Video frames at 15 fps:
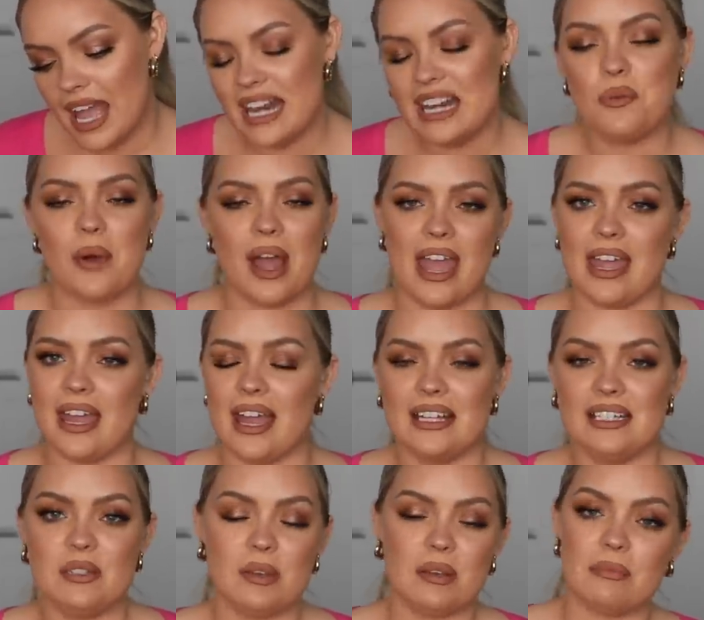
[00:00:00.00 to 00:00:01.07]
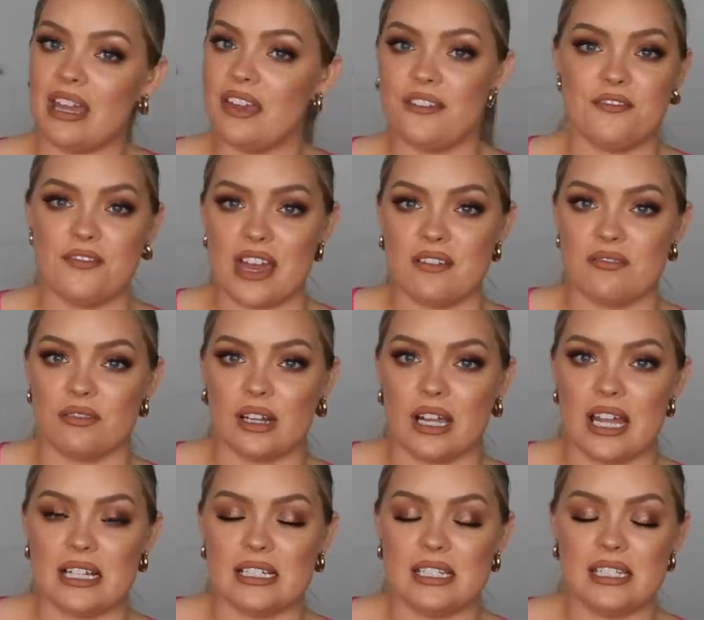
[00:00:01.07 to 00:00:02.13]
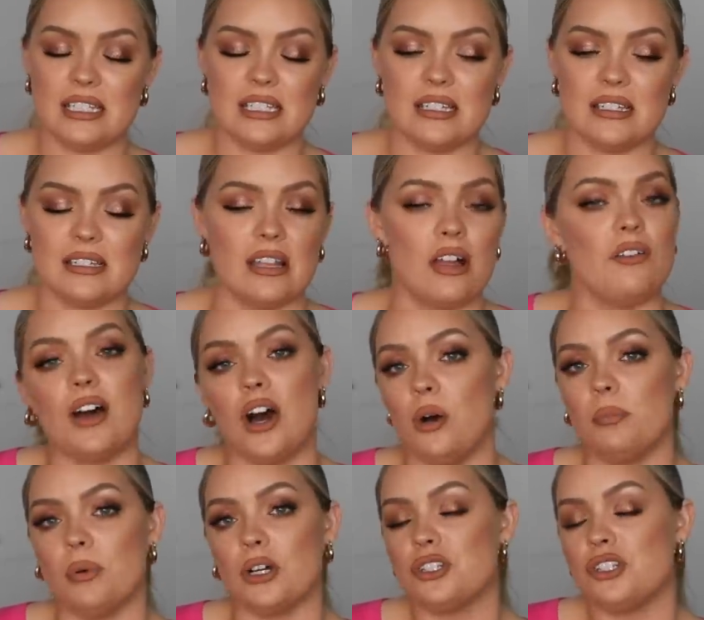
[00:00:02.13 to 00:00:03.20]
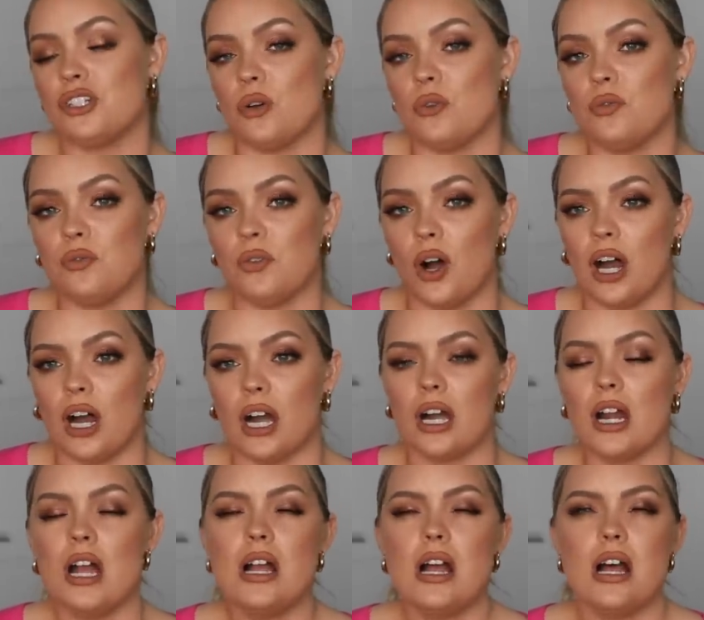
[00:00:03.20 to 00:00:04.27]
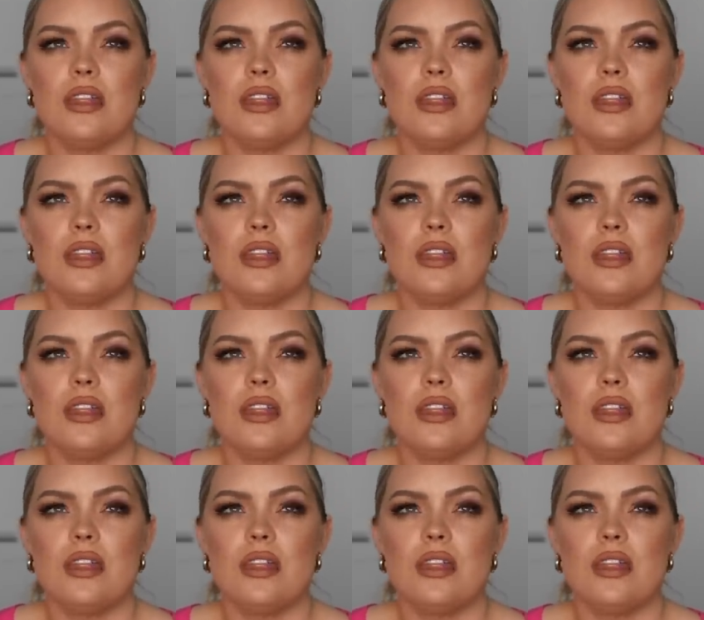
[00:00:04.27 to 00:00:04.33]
Anyway, it's been my favorite self-help book so far